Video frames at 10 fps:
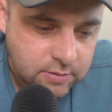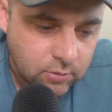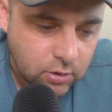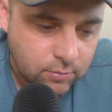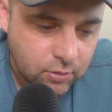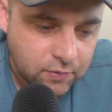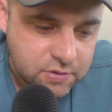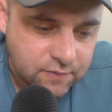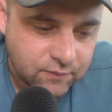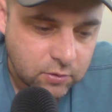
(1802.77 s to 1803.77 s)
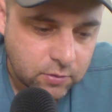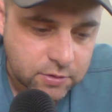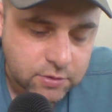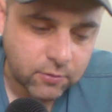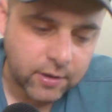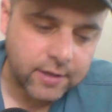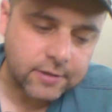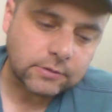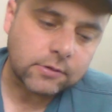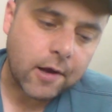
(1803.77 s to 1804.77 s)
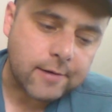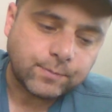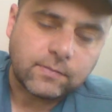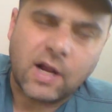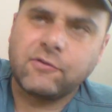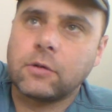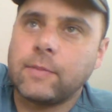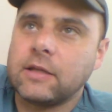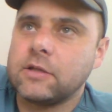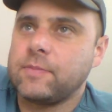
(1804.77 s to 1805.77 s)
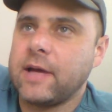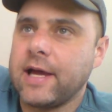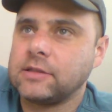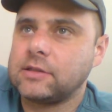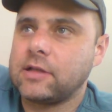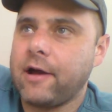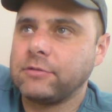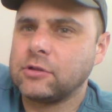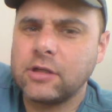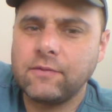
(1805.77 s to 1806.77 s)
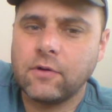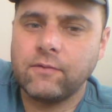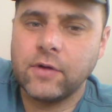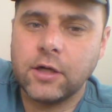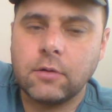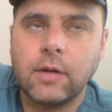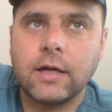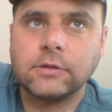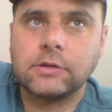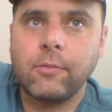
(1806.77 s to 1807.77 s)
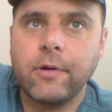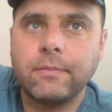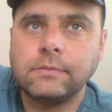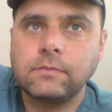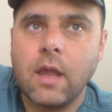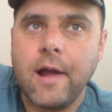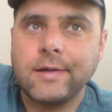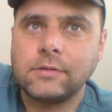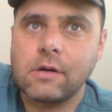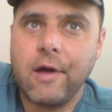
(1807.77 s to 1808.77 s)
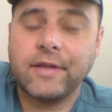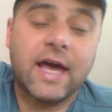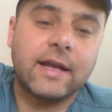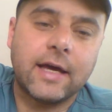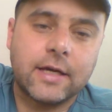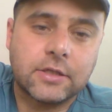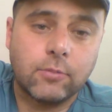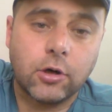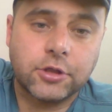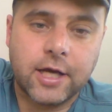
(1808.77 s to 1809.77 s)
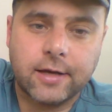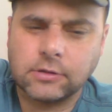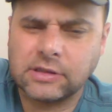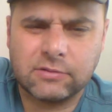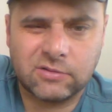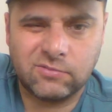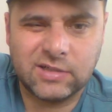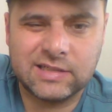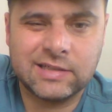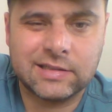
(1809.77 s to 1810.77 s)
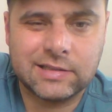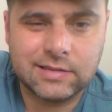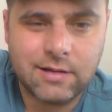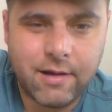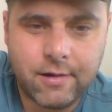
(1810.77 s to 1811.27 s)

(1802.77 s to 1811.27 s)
S M R, both as a viewer and as a creator? I talked about in this past. I was looking for a video by someone, and they had an A S M R channel. And I was like, what is this?